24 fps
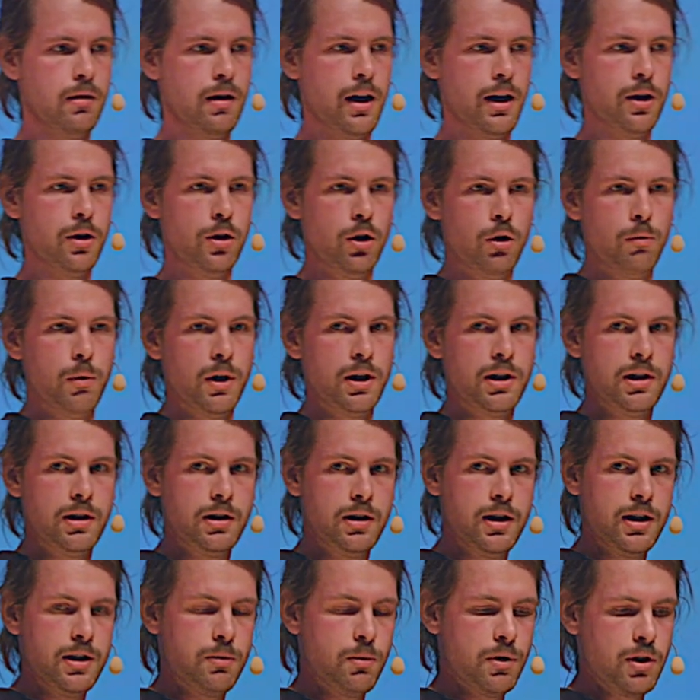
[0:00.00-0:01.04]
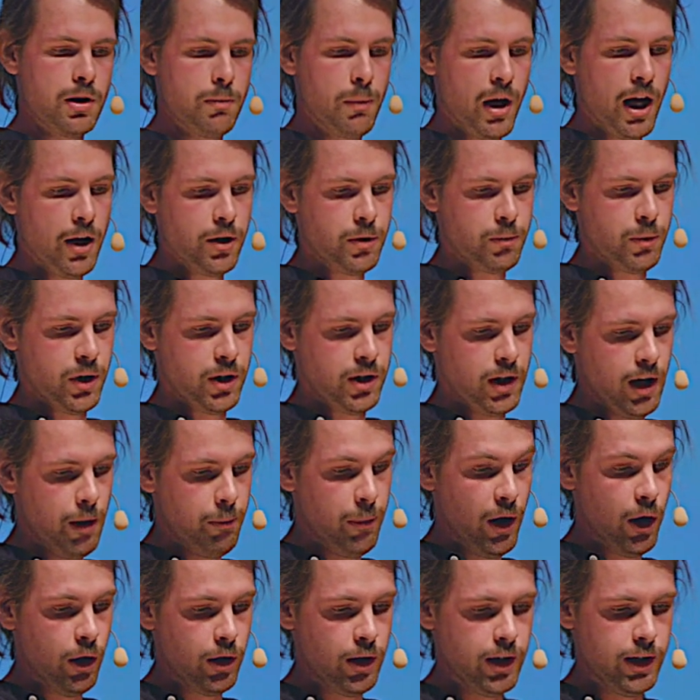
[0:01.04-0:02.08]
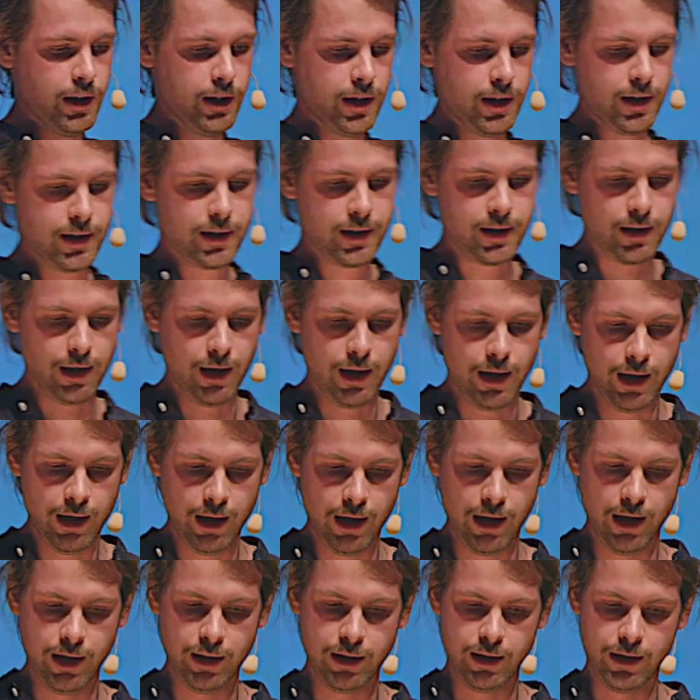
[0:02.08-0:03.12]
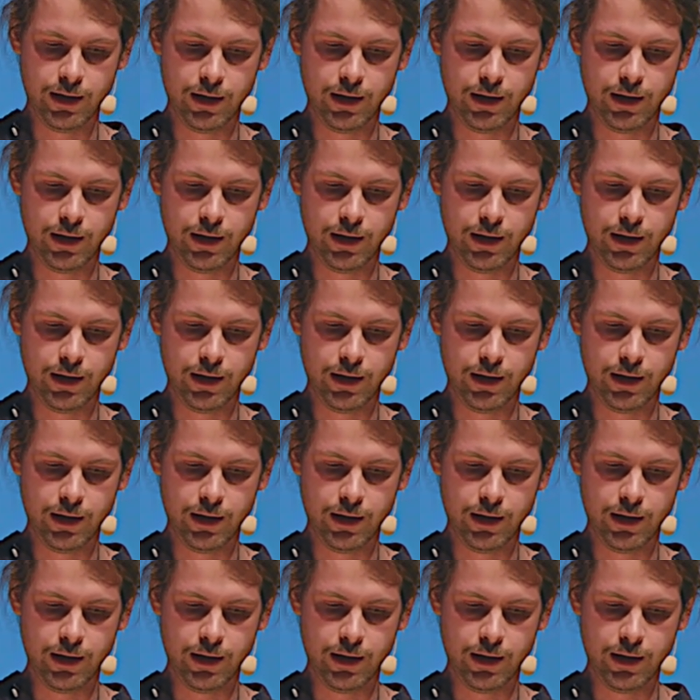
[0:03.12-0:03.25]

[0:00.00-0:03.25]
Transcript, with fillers: I don't know what this was about, but apparently this uh,